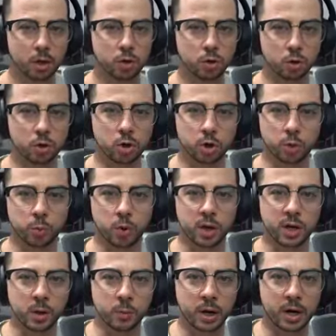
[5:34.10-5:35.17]
you'll go to
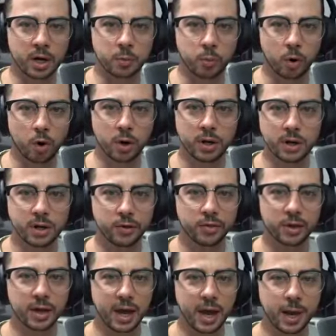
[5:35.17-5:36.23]
break a body part and
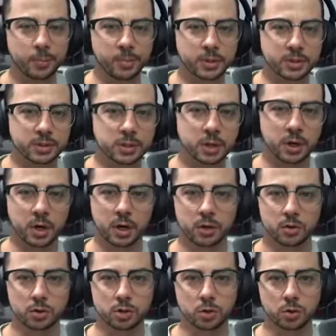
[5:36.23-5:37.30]
nothing happens.
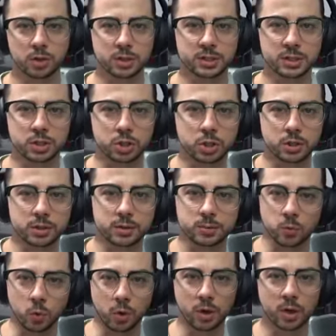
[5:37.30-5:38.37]
So this is just
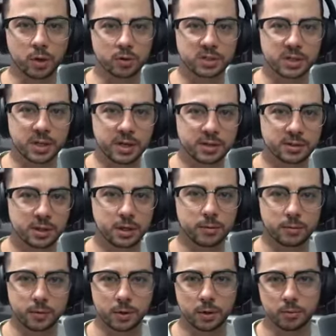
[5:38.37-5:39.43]
one of those things
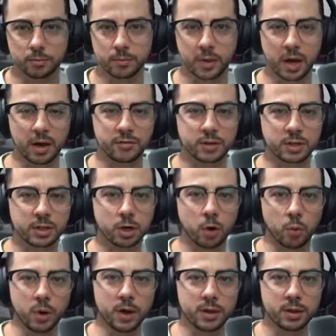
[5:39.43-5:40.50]
that you have to deal
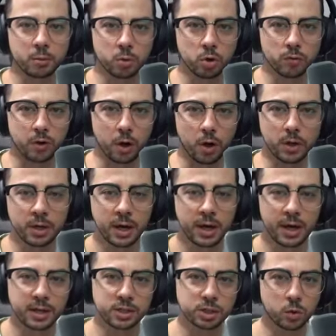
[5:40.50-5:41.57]
with and move on.
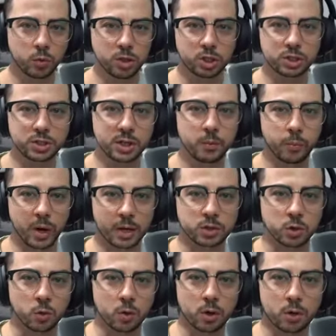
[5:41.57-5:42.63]
And so we just get back
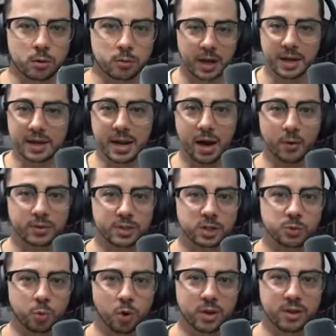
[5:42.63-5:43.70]
to work. Now at this
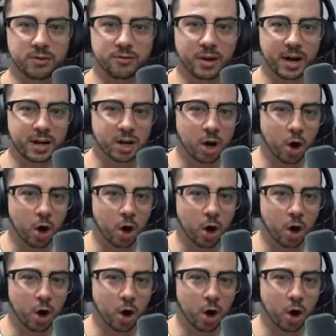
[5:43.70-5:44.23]
point in the fight,